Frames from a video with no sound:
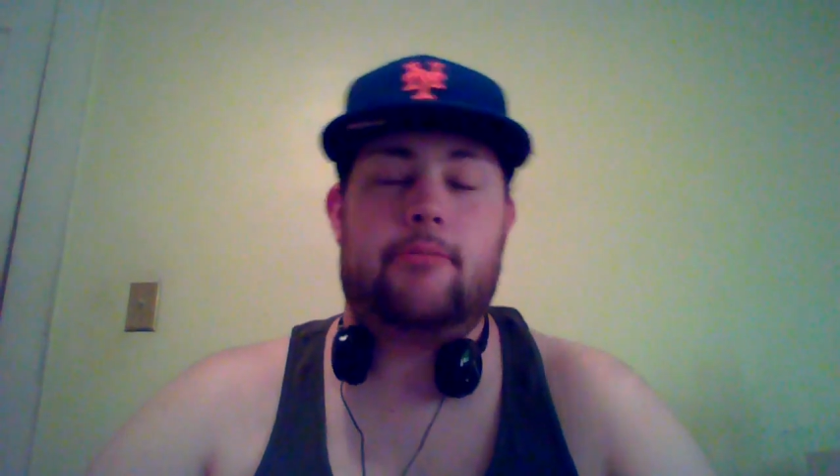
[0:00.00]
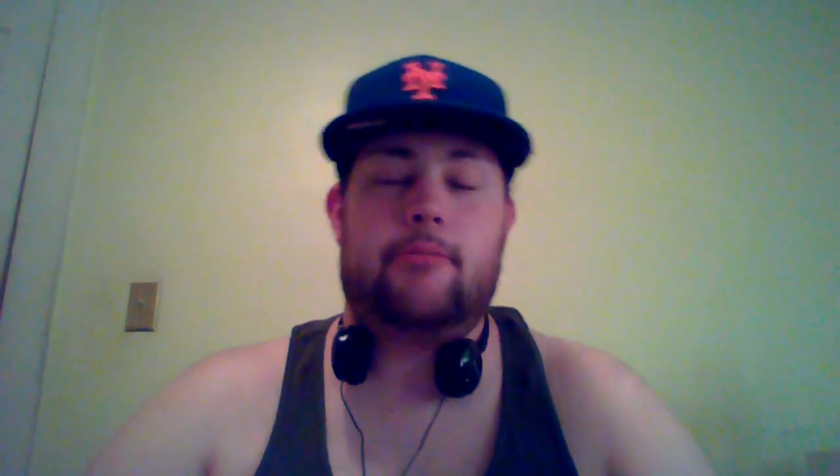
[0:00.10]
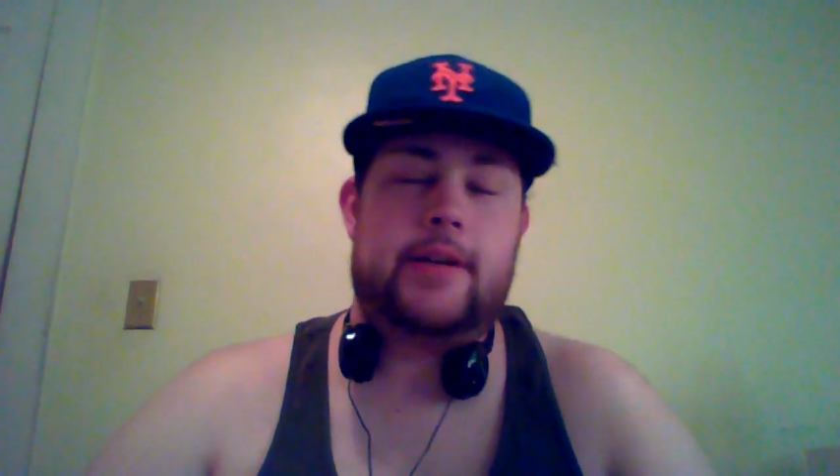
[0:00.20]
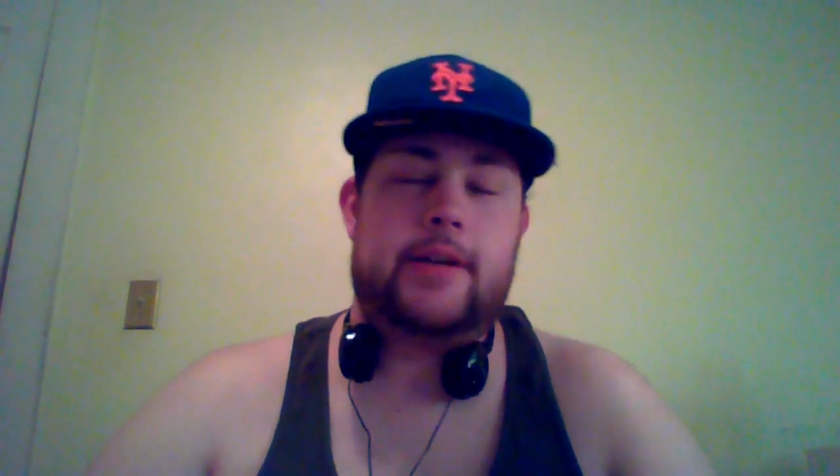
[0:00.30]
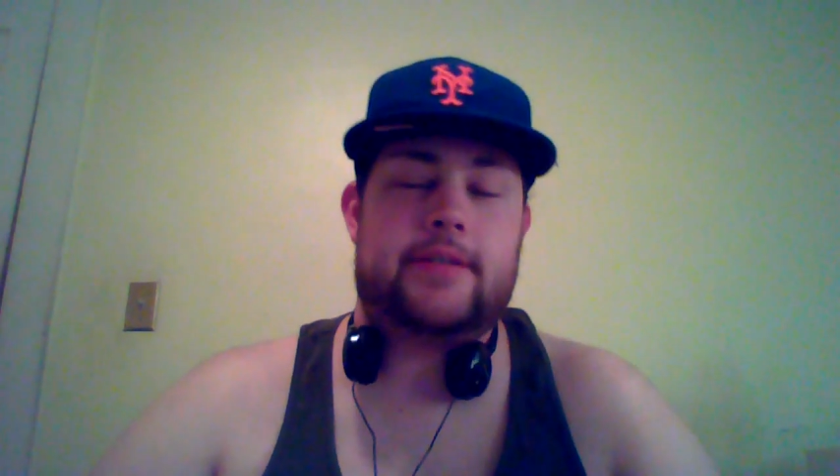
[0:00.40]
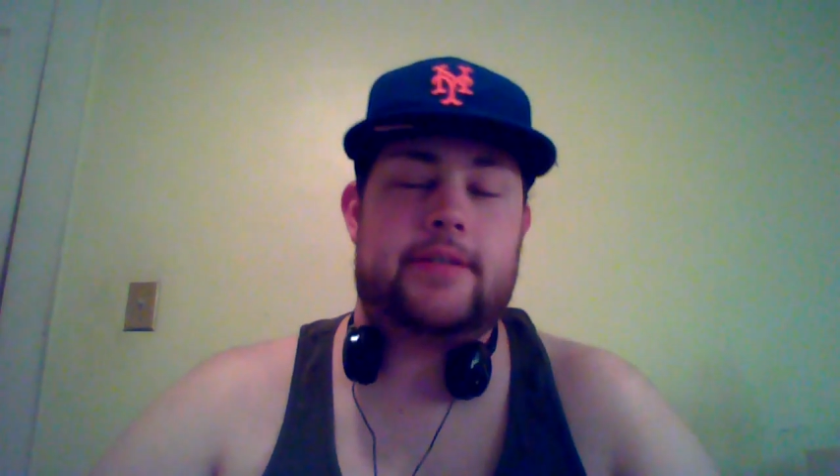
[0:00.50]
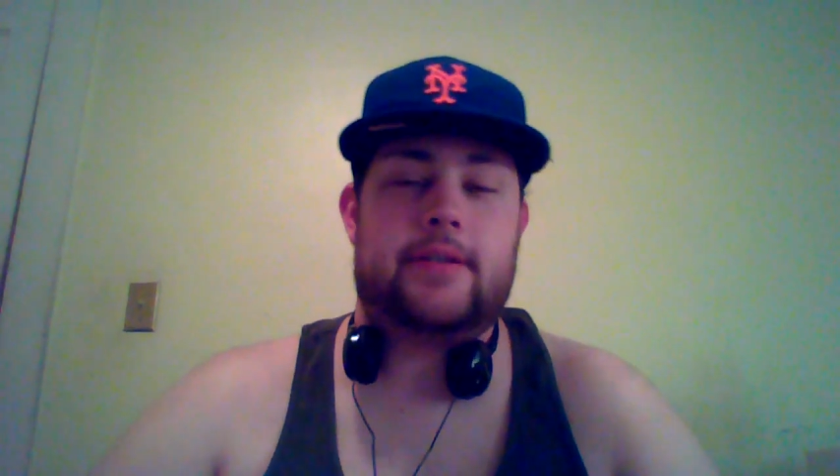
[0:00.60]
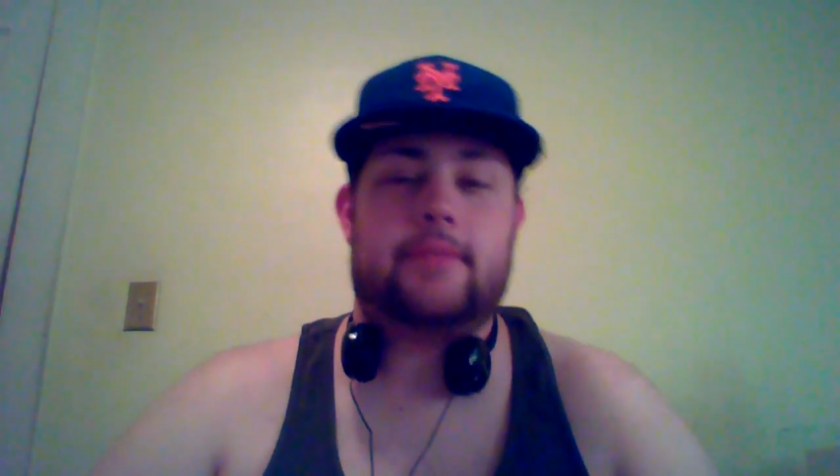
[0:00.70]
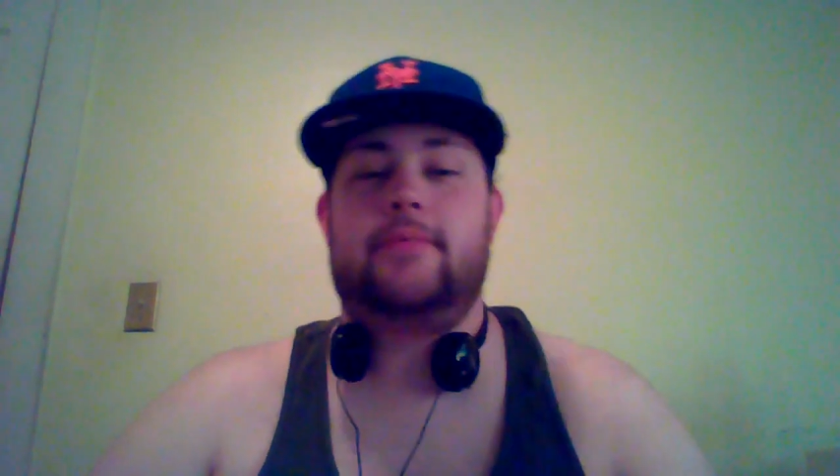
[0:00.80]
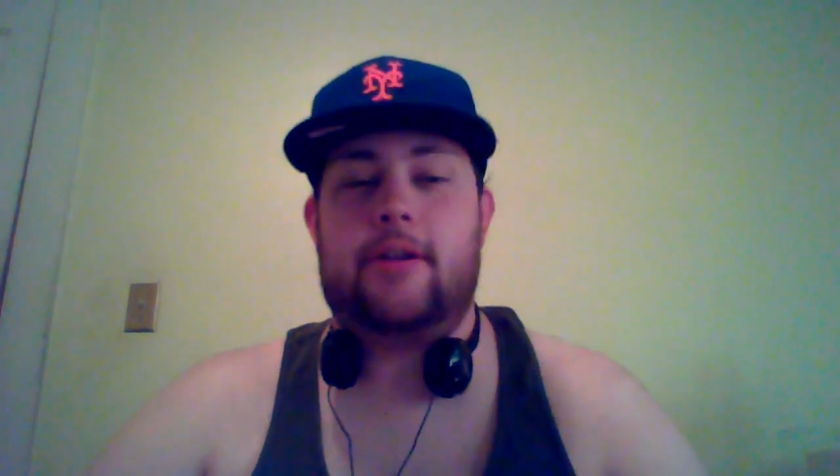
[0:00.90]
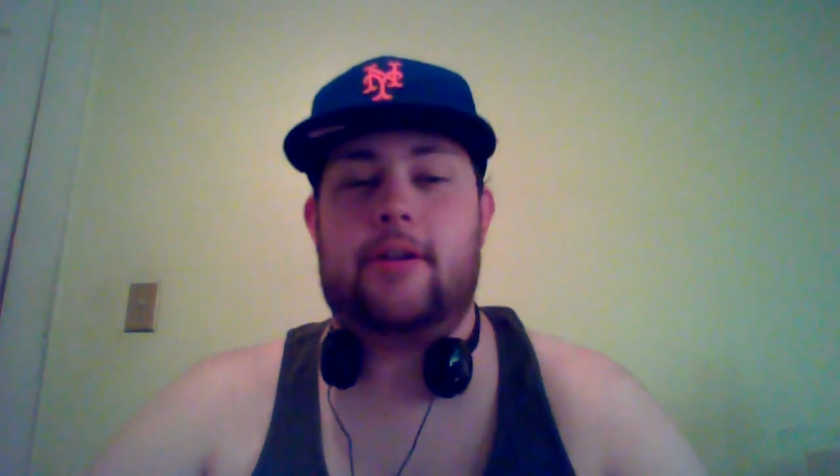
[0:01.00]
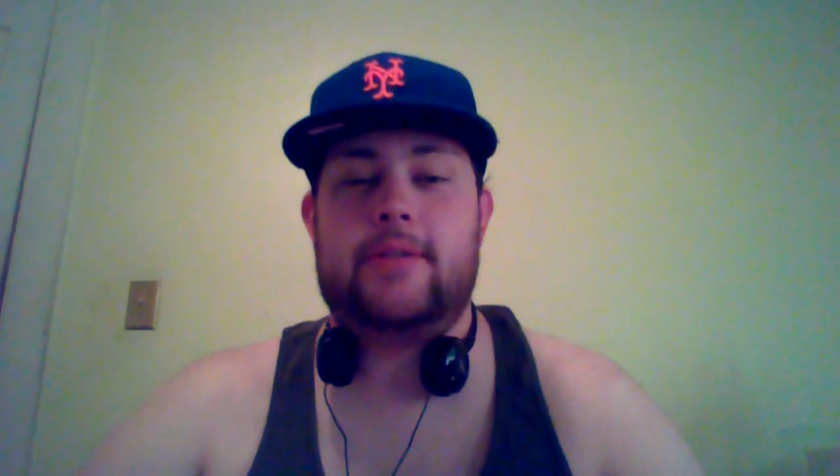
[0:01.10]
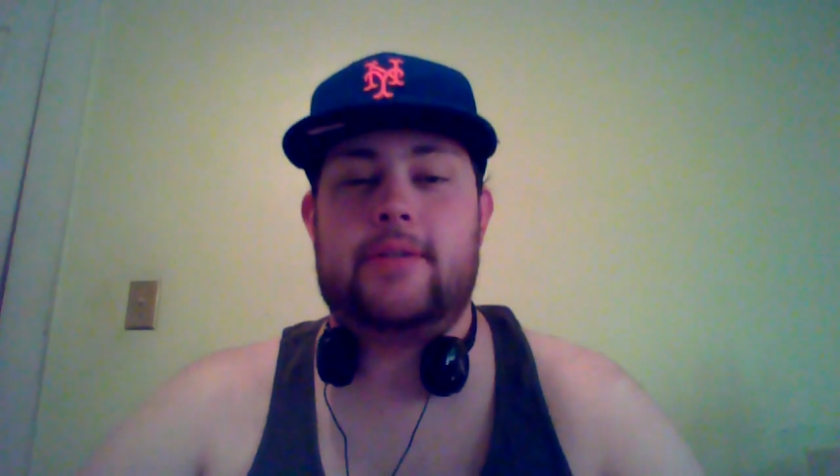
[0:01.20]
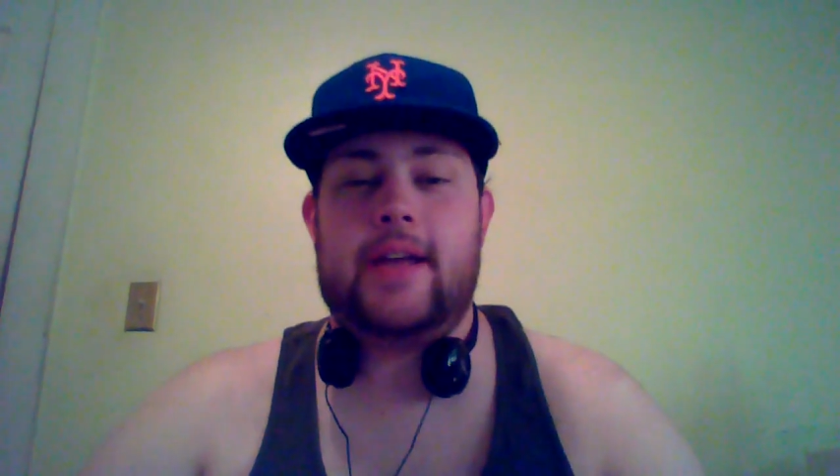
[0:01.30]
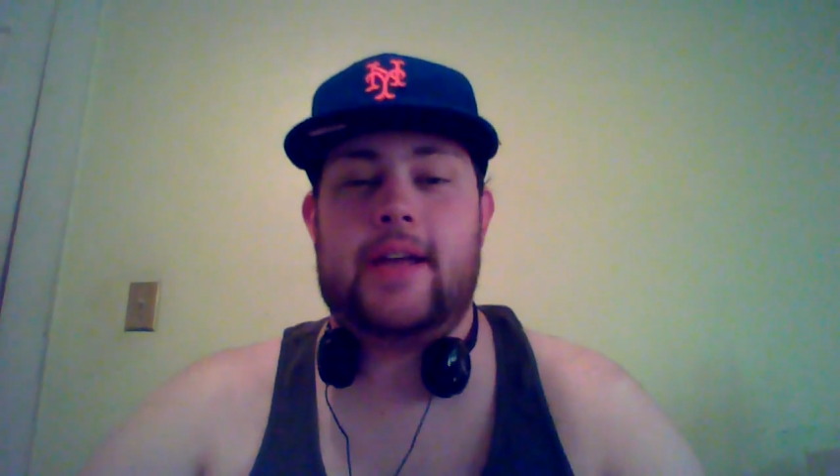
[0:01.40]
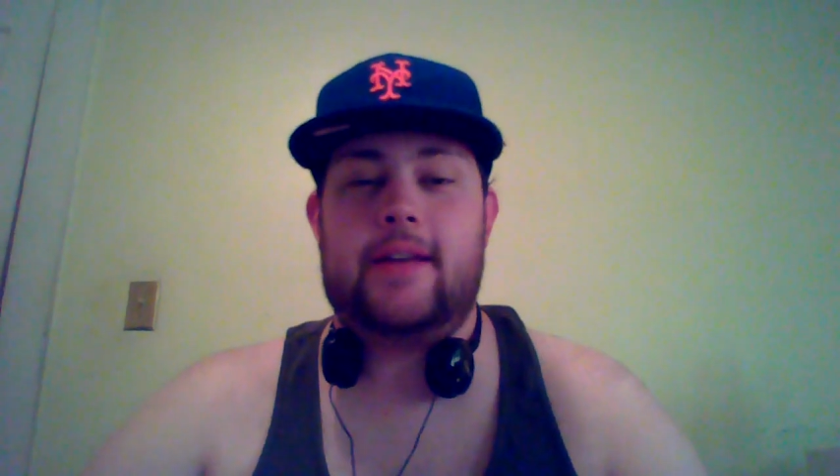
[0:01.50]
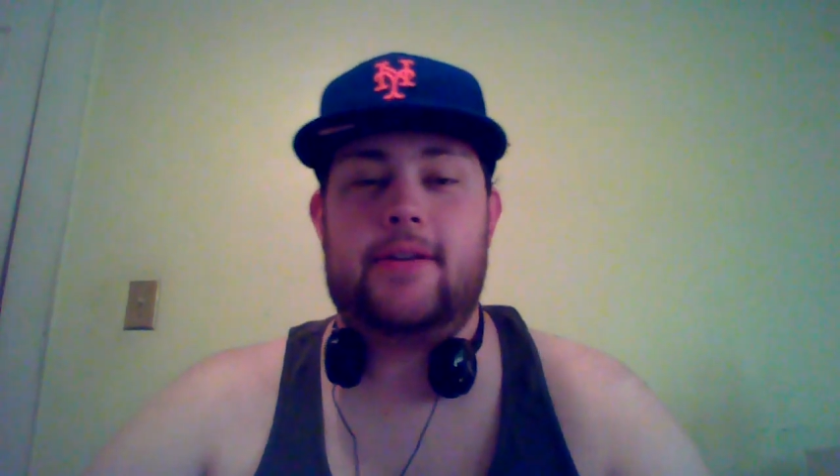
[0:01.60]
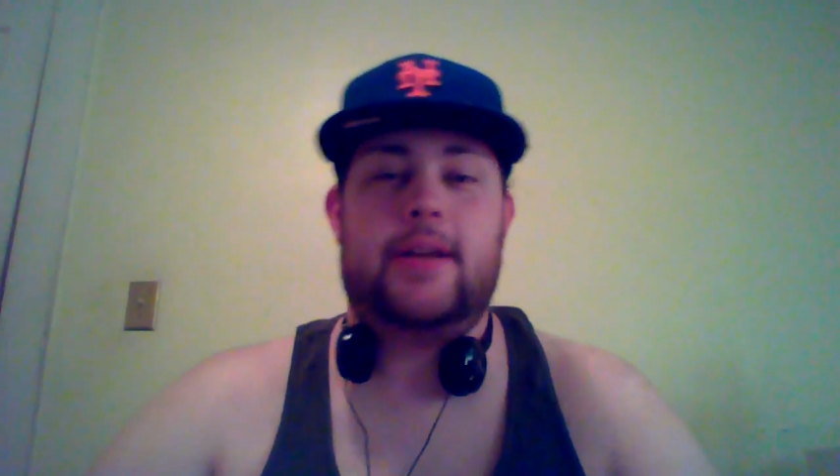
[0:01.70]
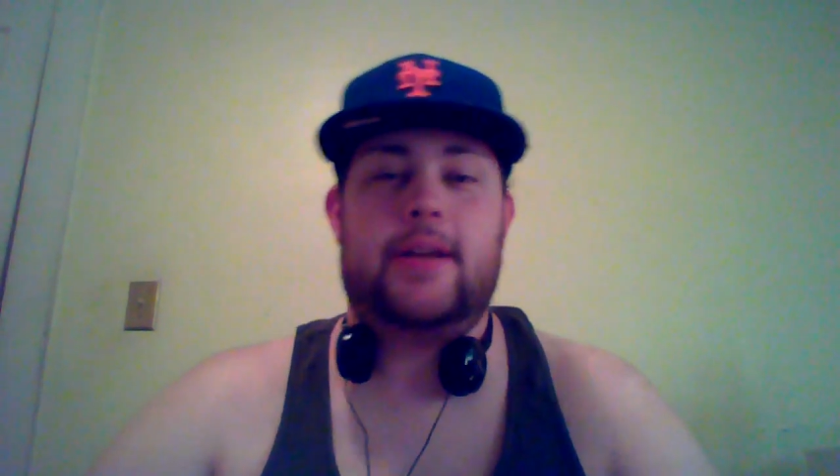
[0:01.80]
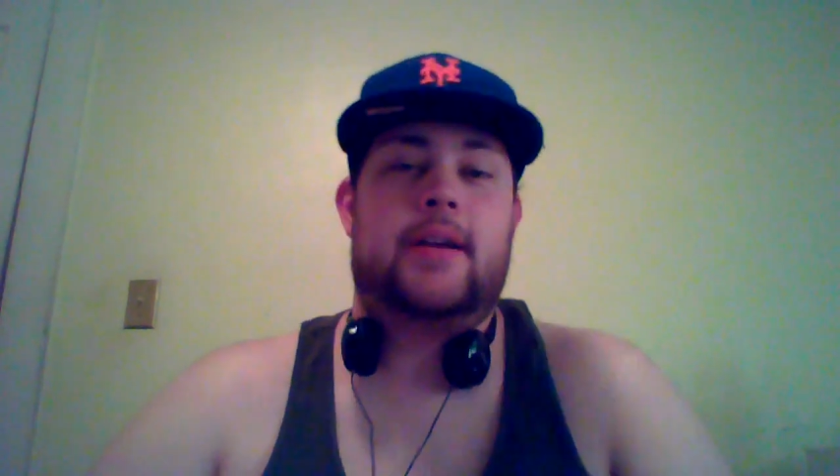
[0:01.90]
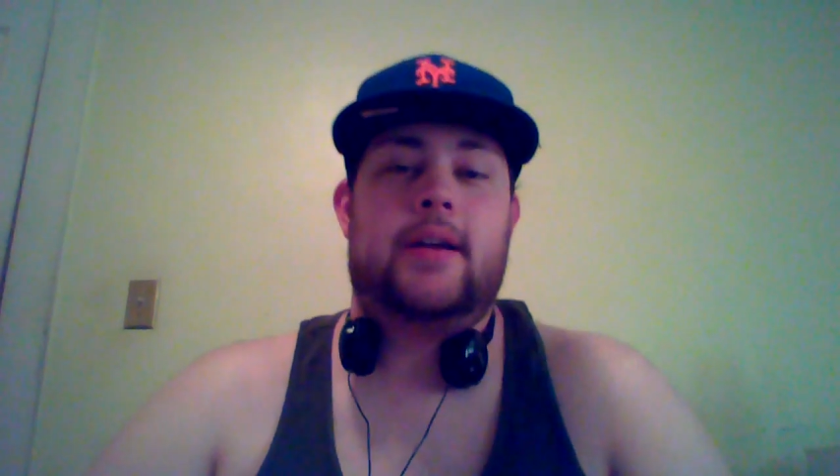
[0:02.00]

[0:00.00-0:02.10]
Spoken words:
everybody does it, everybody's gotta do it,